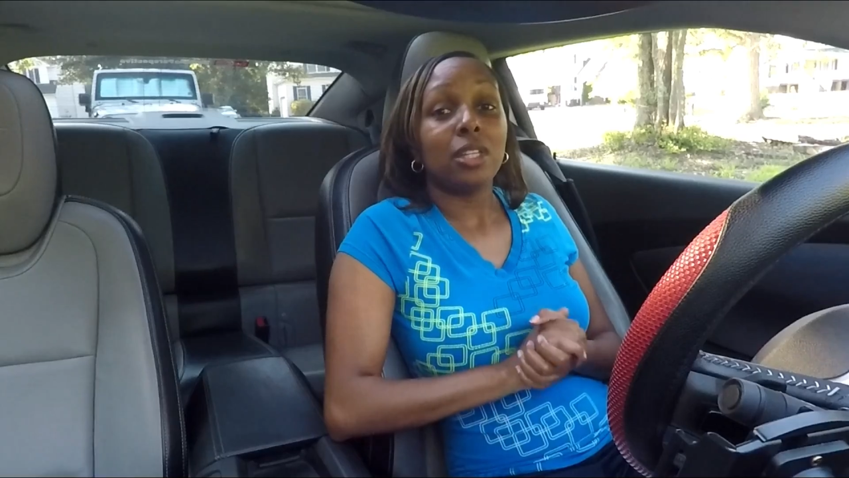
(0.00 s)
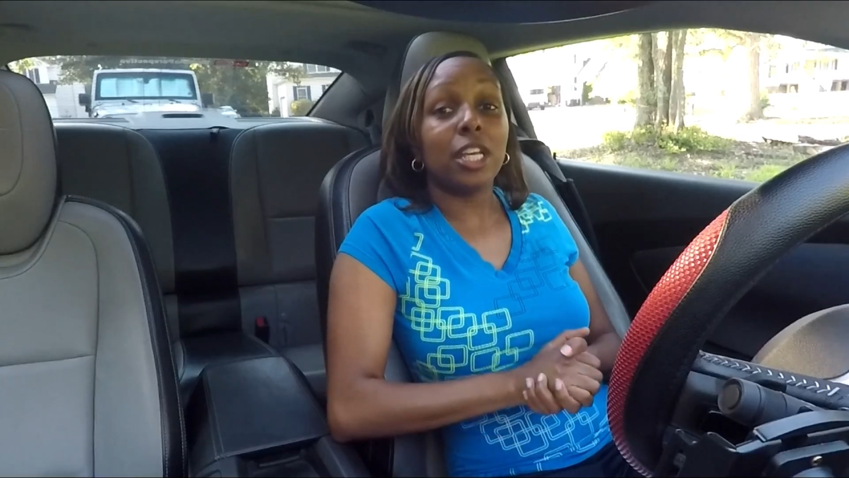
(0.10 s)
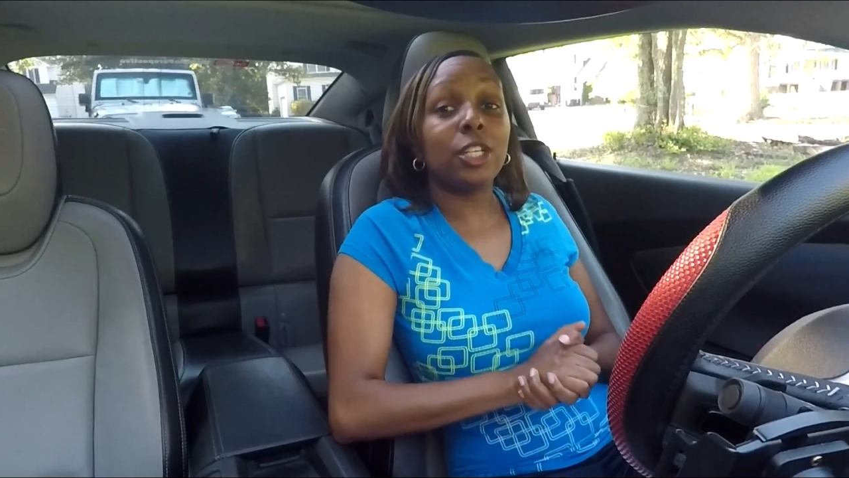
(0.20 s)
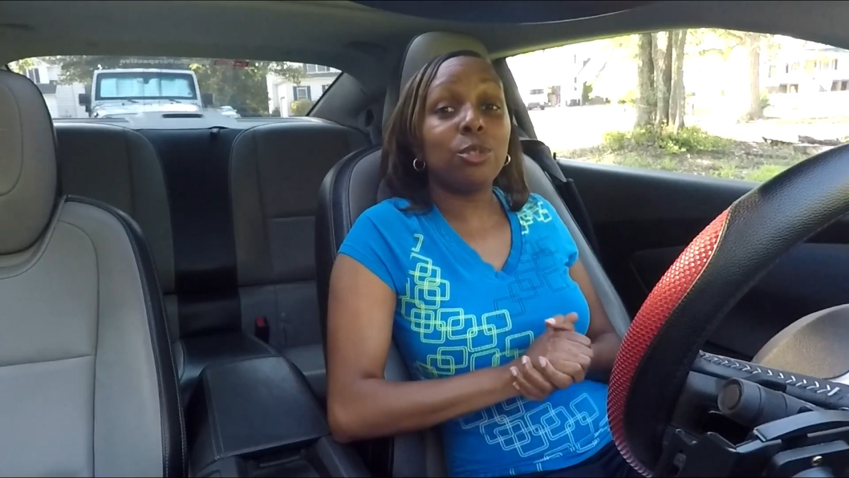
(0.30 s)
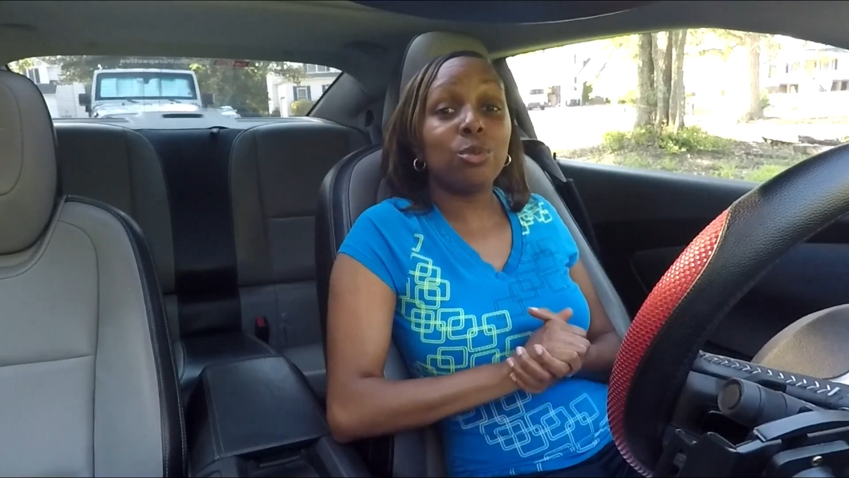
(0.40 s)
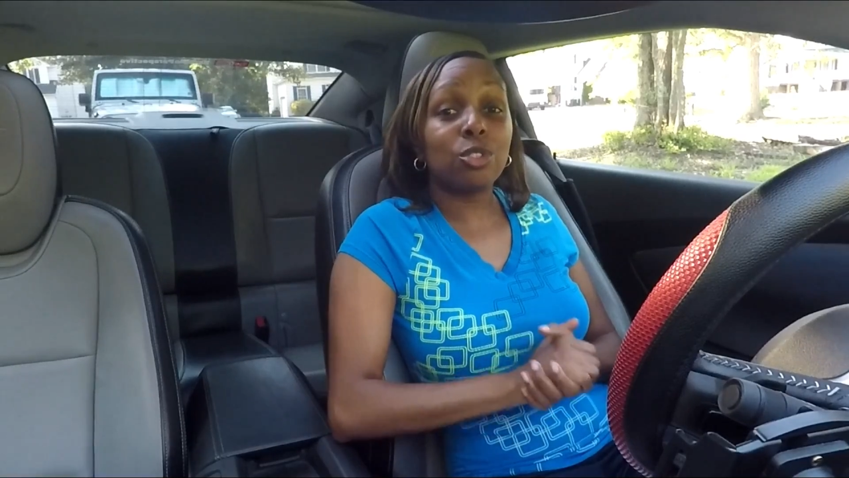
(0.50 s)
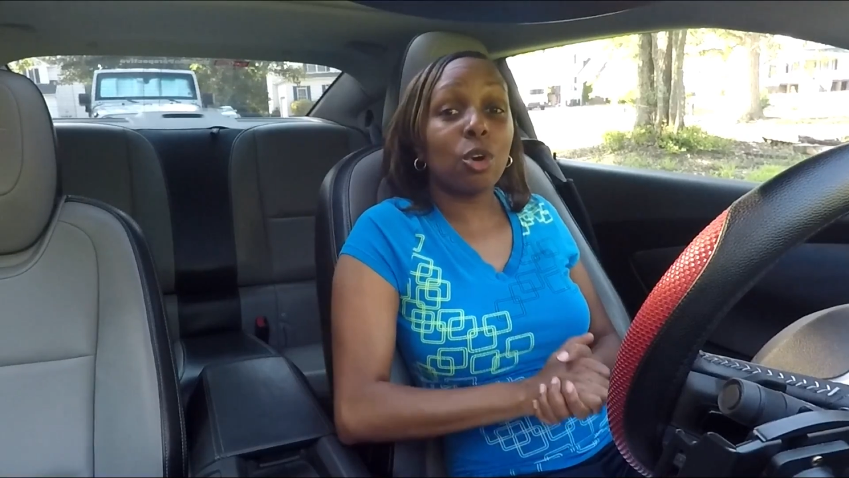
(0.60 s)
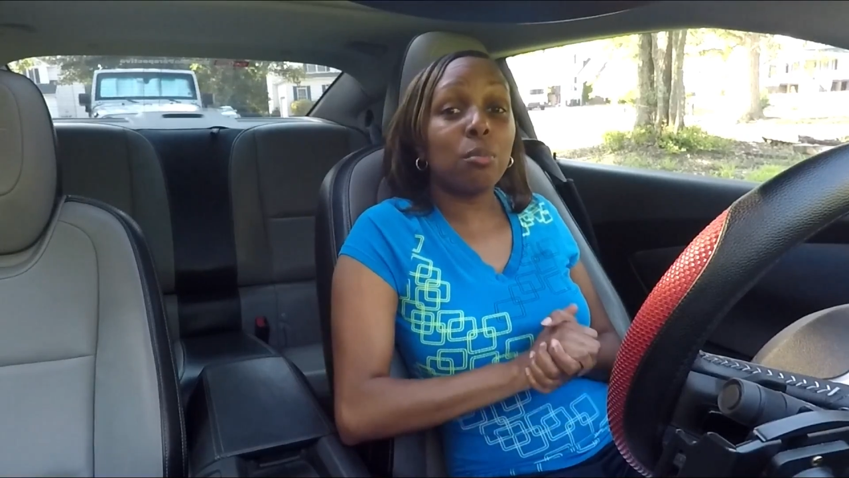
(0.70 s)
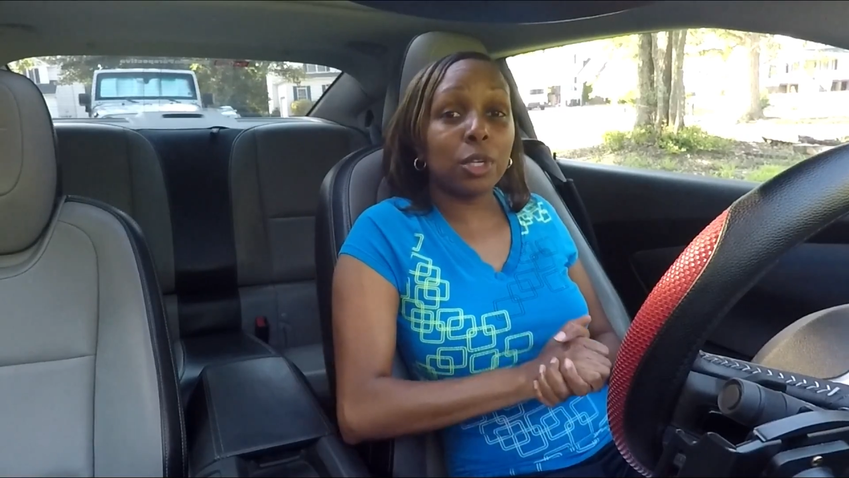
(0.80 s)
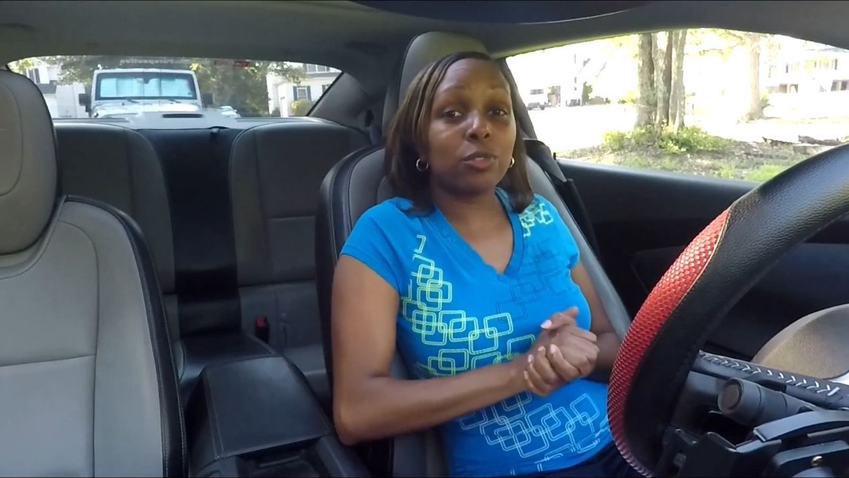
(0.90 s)
Thank you
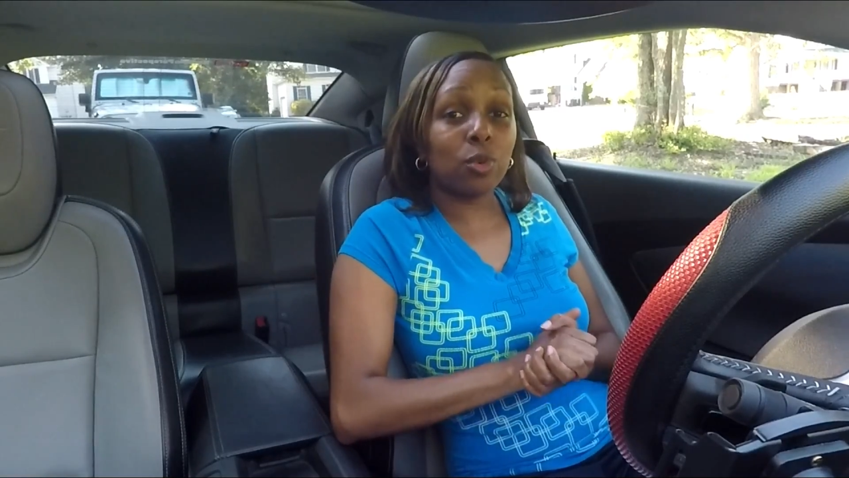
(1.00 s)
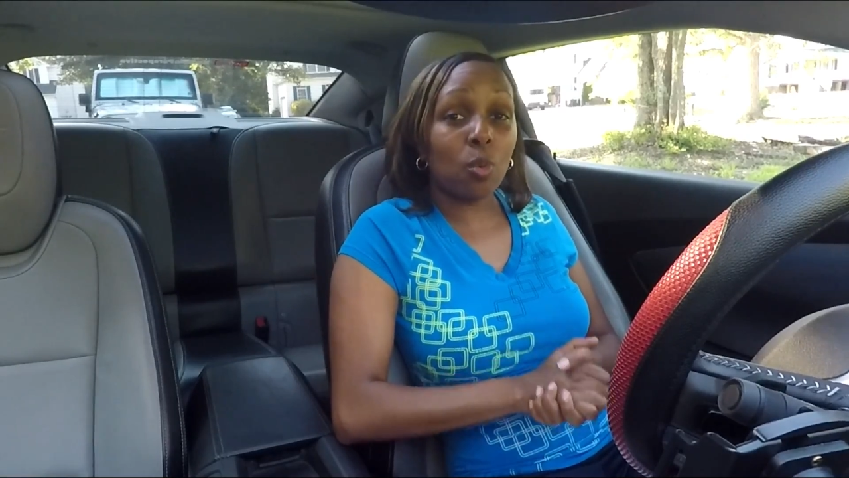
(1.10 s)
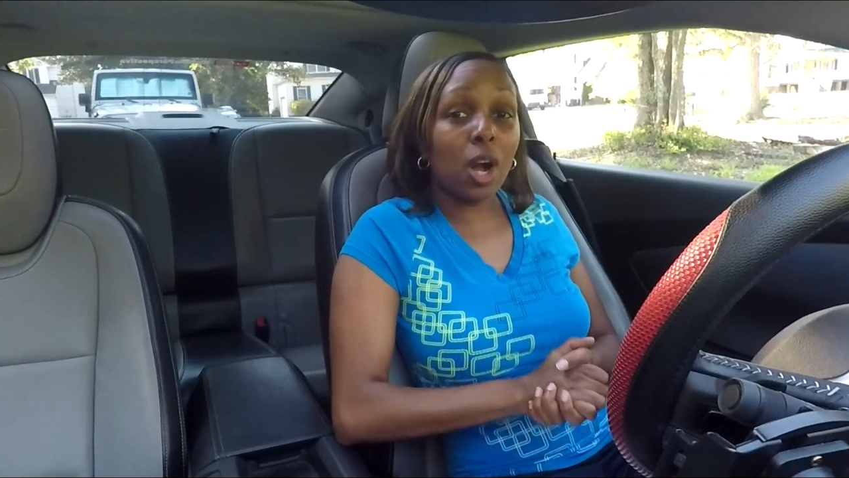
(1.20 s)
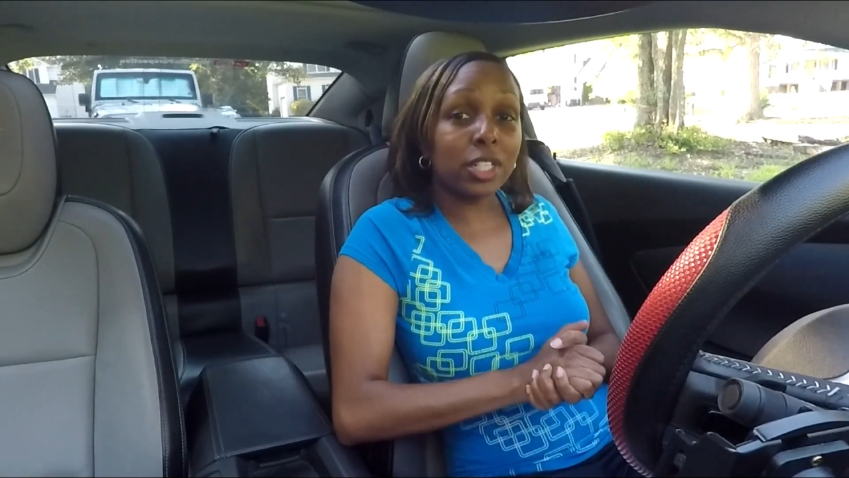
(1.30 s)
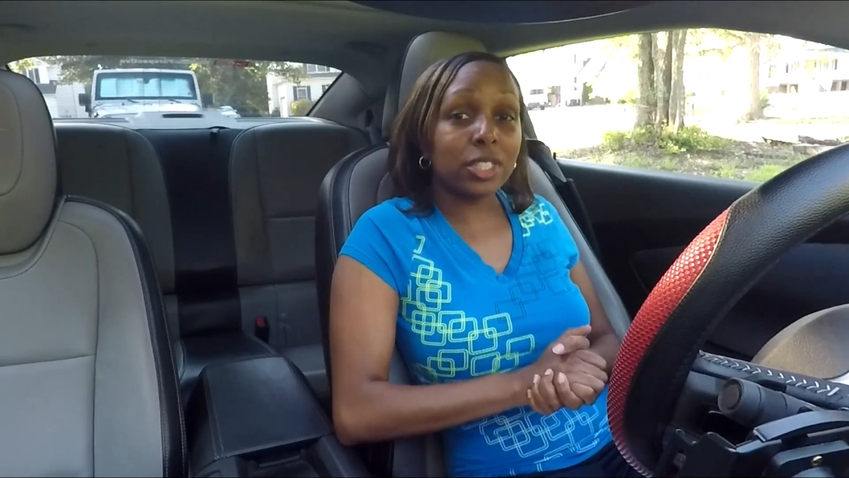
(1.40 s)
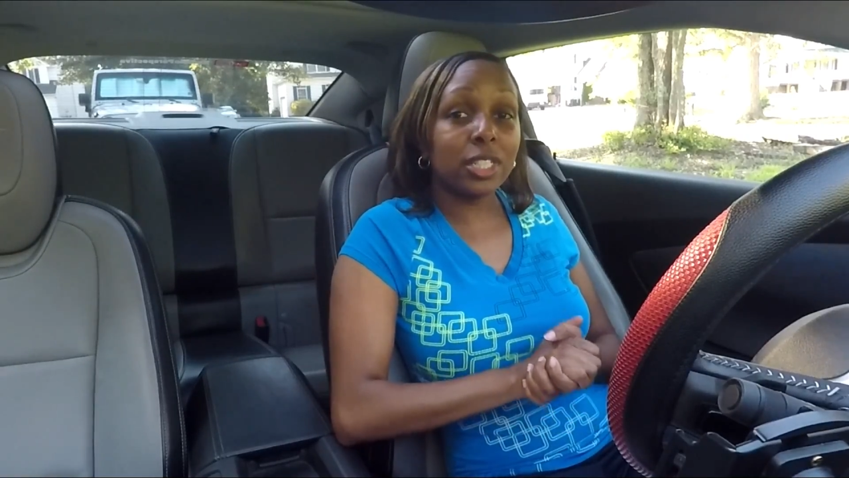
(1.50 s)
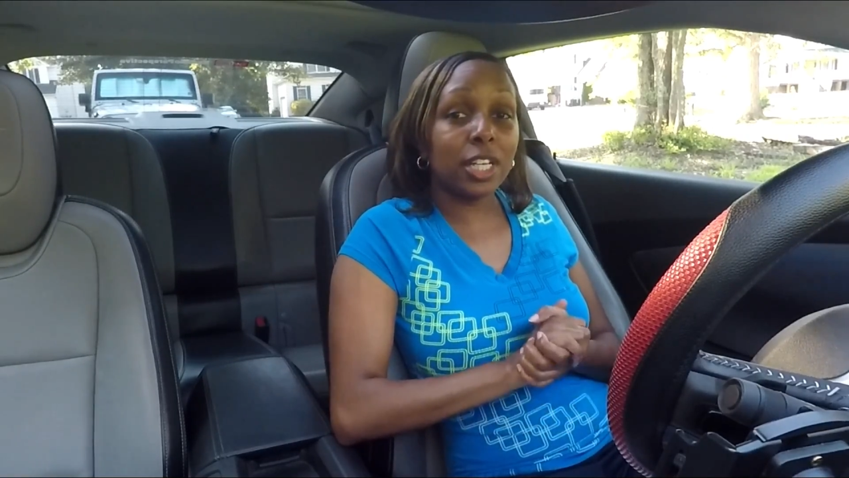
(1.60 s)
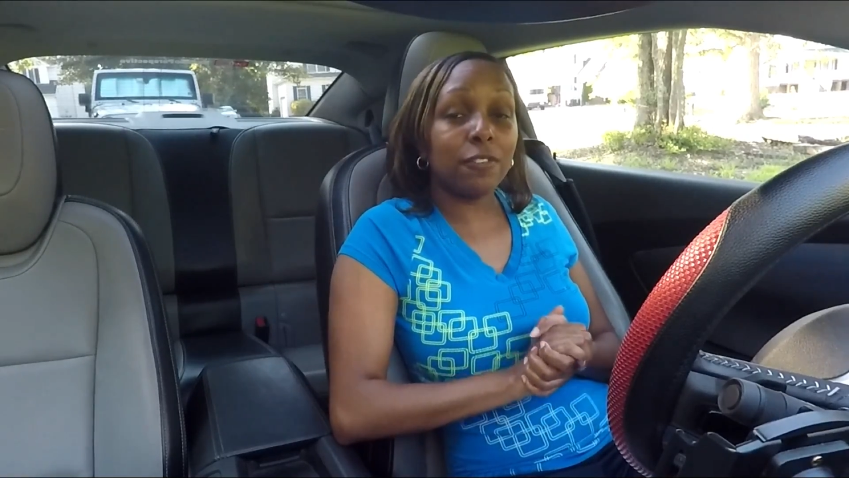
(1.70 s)
so much for watching.